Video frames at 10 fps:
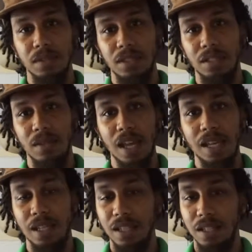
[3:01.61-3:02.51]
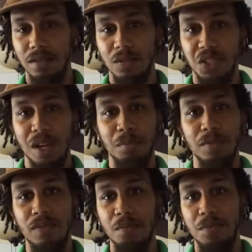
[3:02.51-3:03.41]
delaying and jumping
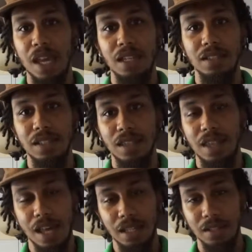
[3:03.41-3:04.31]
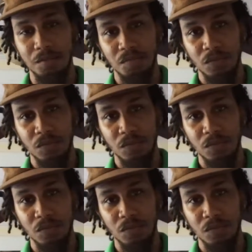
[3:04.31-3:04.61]
from thing to thing